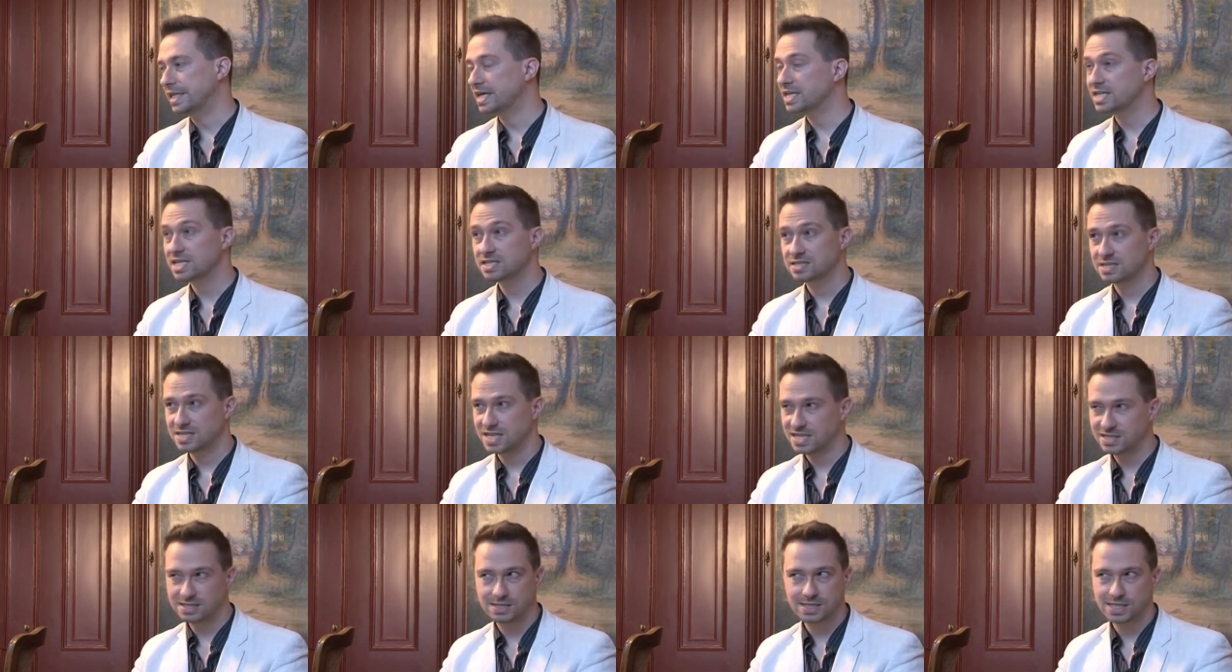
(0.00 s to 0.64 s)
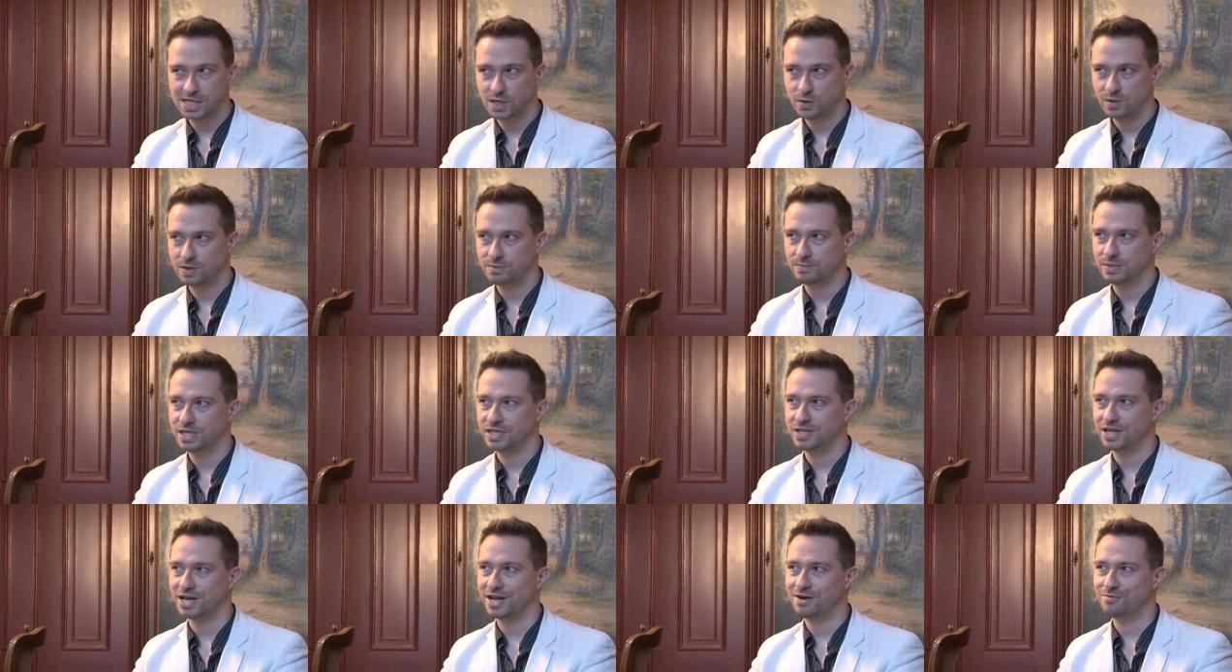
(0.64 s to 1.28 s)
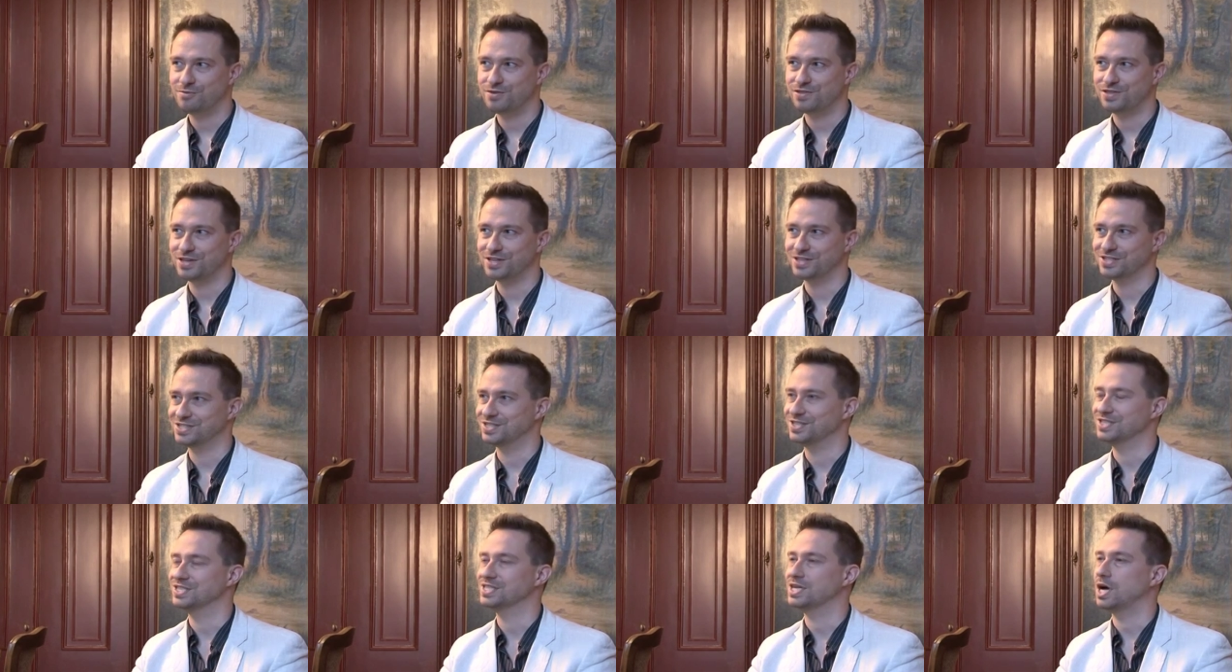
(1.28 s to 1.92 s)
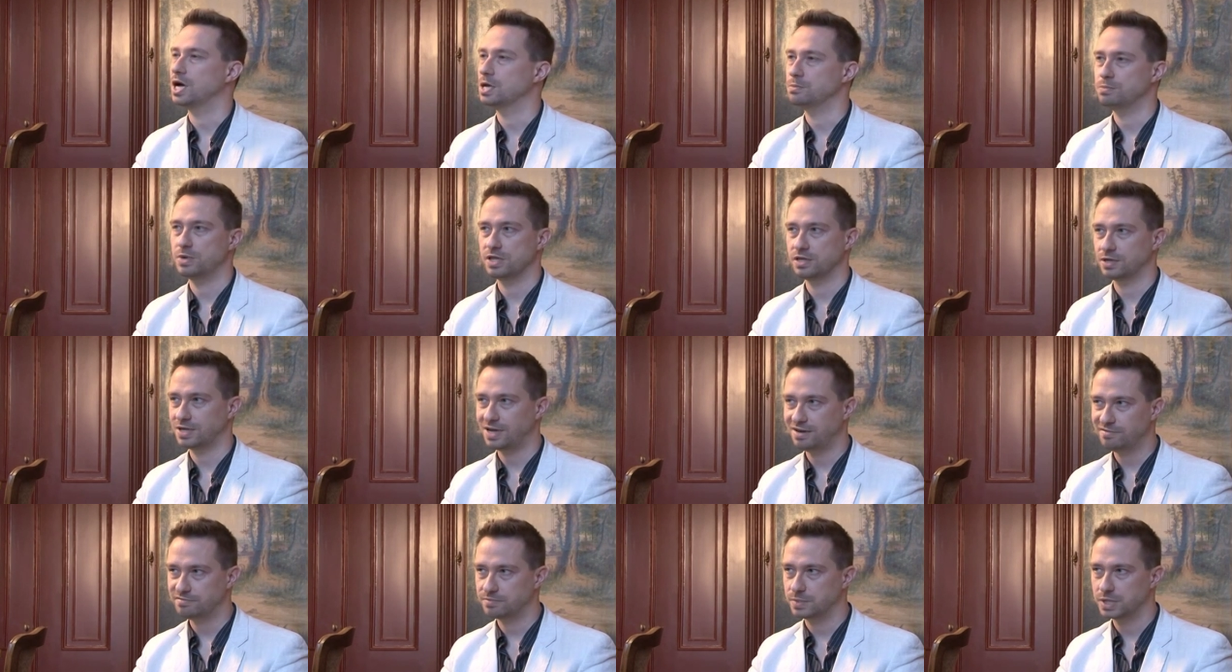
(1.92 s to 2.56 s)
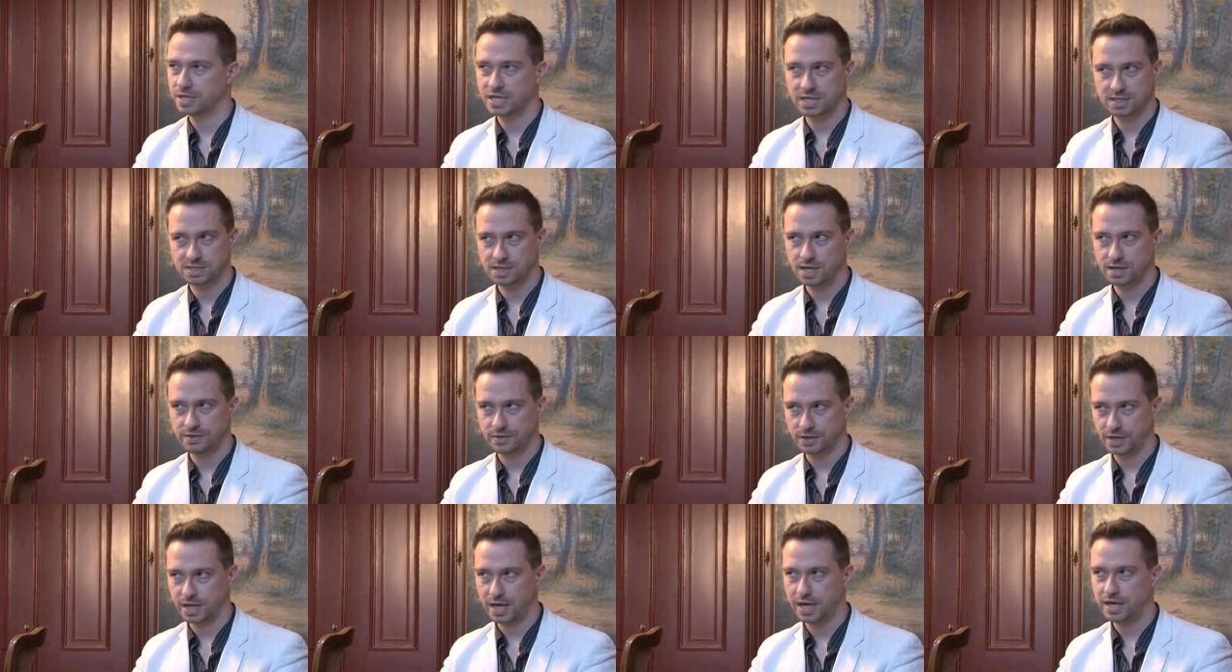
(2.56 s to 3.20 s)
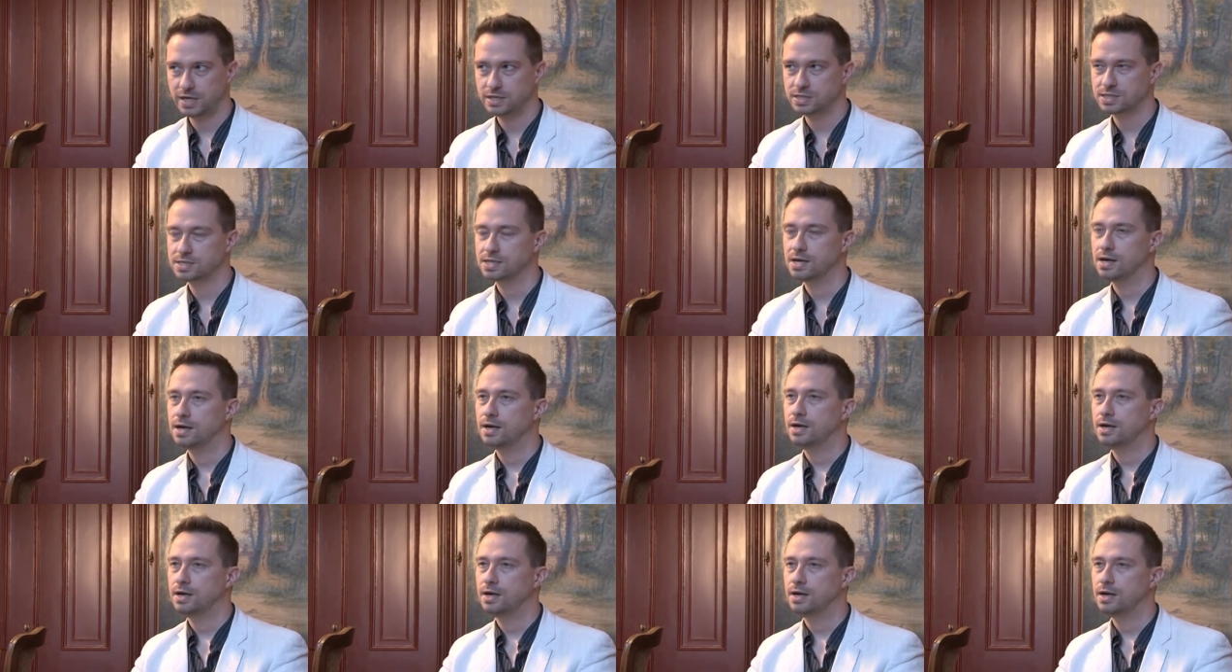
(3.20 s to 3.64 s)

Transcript: that doesn't necessarily mean that everything is designed by the government. That's not the case.